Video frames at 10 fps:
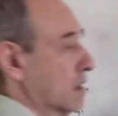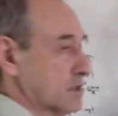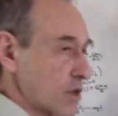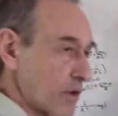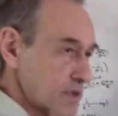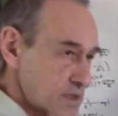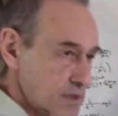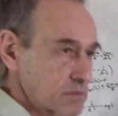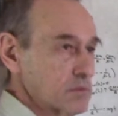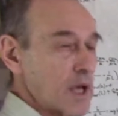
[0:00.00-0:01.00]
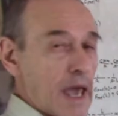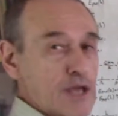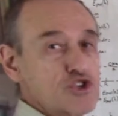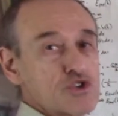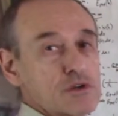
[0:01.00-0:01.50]
so it's
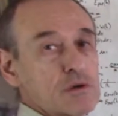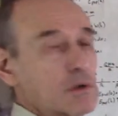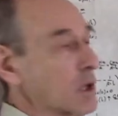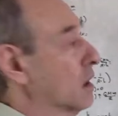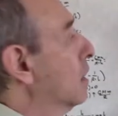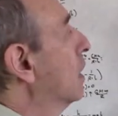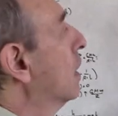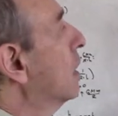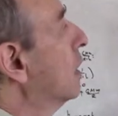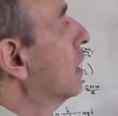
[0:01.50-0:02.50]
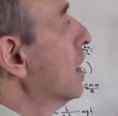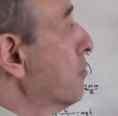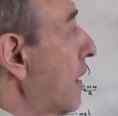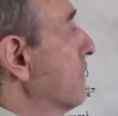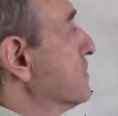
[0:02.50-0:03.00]
H uh,
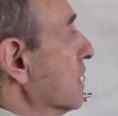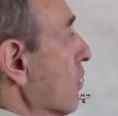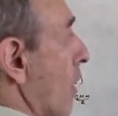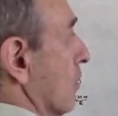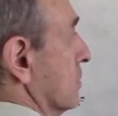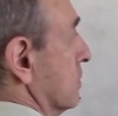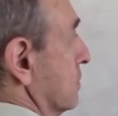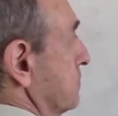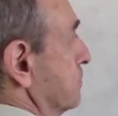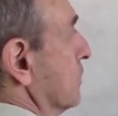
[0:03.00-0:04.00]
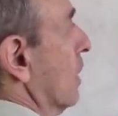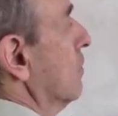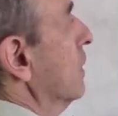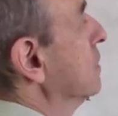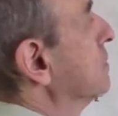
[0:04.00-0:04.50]
above the ground, all
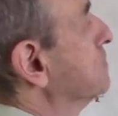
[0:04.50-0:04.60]
right?